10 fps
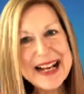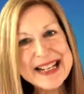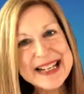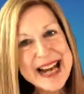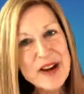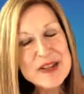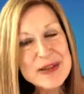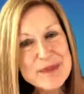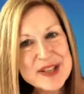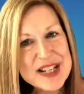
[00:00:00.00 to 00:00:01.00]
and are now in the
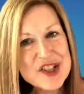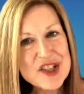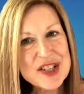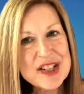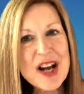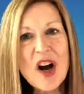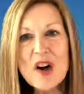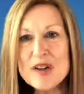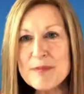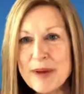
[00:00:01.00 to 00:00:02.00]
position,
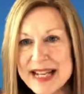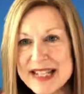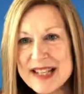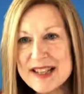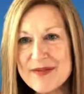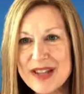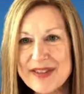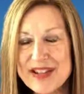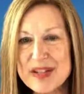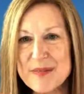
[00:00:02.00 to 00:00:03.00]
on the basis of
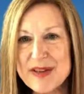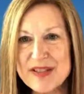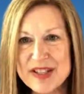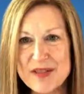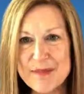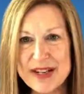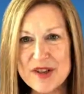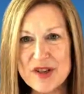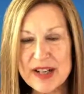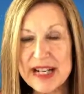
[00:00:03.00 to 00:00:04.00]
their experience of
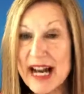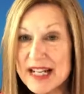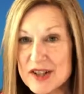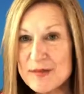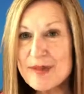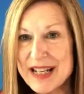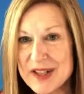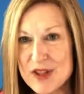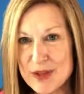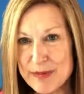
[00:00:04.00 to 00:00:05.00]
mentoring and or being
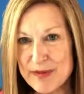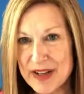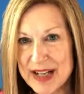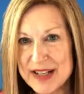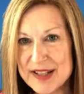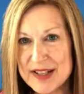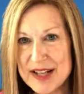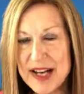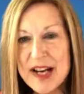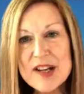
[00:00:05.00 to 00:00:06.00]
supervised,
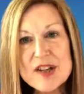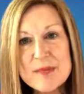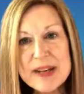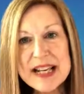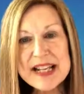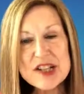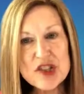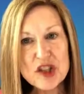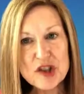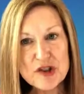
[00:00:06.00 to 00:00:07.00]
to begin to
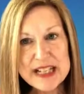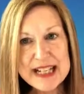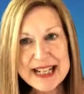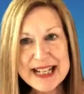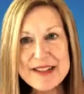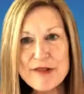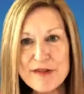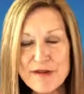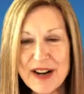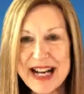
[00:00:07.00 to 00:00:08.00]
critically
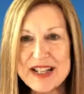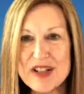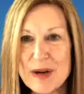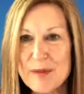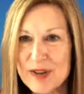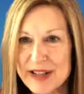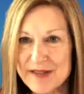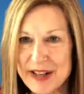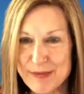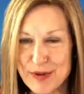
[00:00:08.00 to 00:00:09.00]
reflect upon their
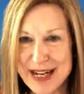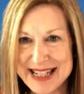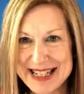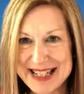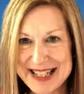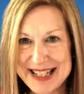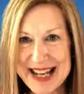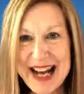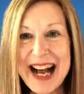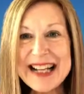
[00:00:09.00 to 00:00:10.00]
own practice
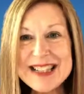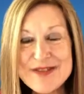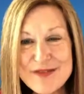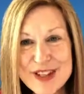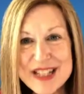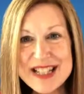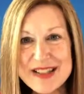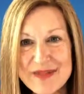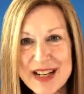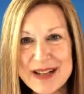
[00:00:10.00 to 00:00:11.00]
and to further
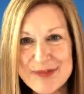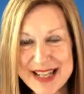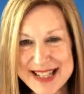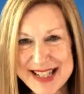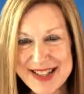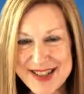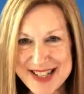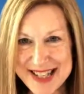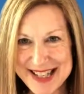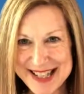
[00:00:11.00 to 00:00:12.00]
develop their skills
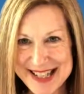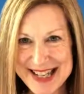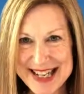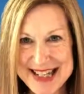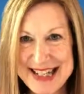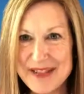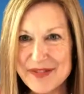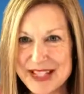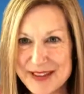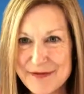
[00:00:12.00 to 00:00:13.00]
and understanding of
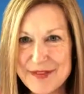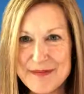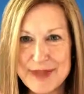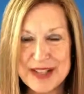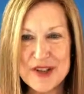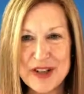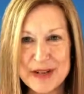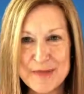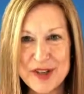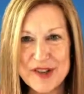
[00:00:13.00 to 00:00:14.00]
different mentoring
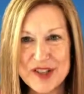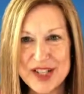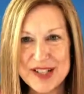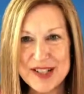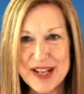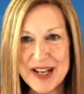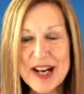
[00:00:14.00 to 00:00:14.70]
approaches,